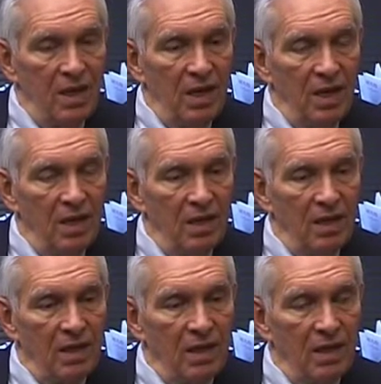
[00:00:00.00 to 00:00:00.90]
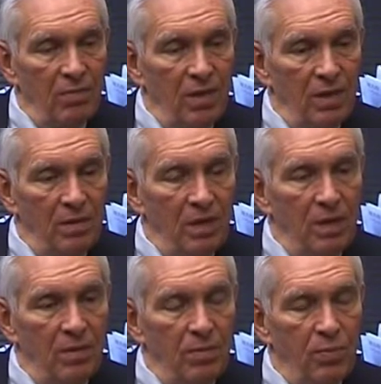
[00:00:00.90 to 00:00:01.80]
and been
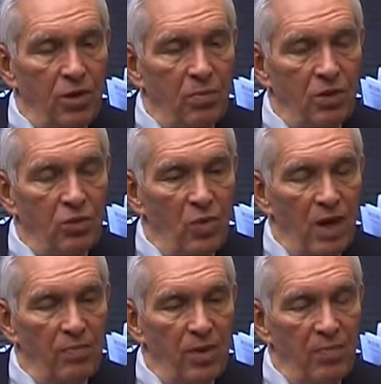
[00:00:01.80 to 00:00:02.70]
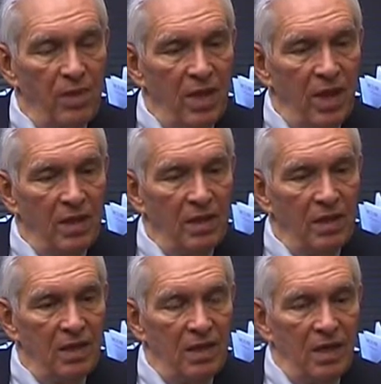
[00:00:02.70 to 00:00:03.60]
pretty much wrapped up in that.
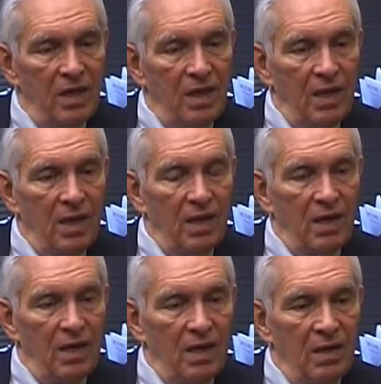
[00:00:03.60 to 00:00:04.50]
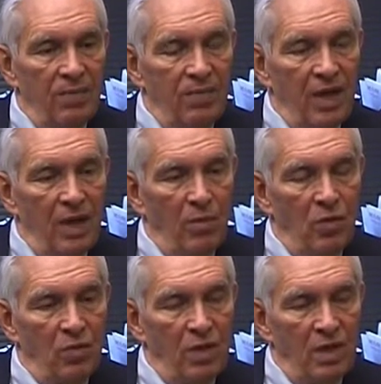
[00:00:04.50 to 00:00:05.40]
I
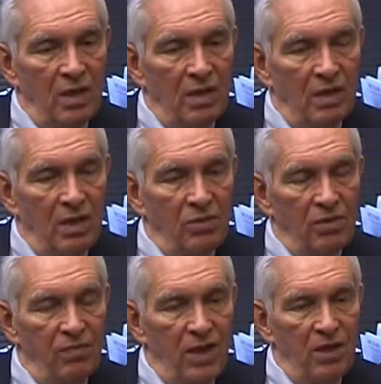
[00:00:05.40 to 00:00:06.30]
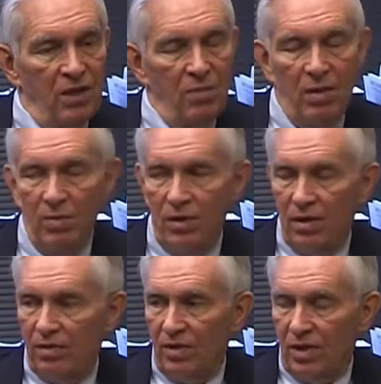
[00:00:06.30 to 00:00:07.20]
was a founding member
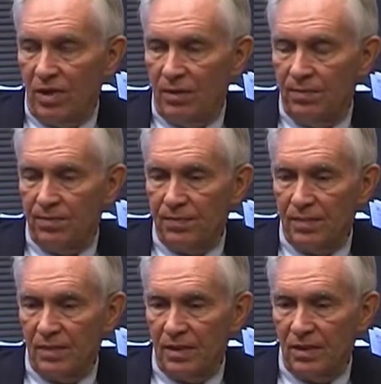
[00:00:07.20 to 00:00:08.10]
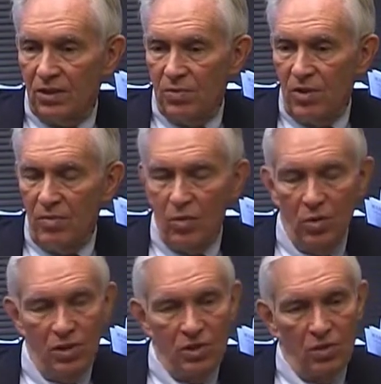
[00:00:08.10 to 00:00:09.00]
of the Supreme
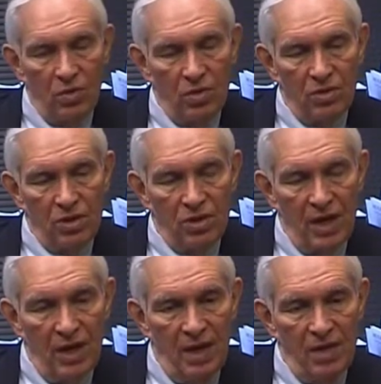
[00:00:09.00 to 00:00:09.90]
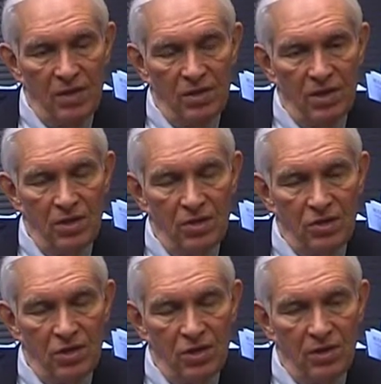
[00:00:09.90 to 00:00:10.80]
Court Historical Society and continued to
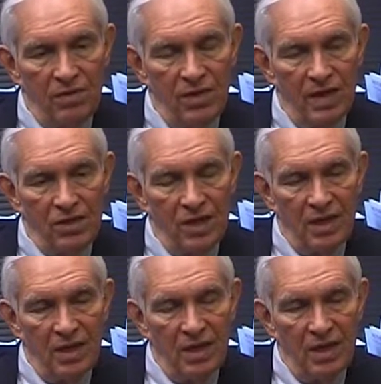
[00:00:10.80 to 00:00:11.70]
serve as a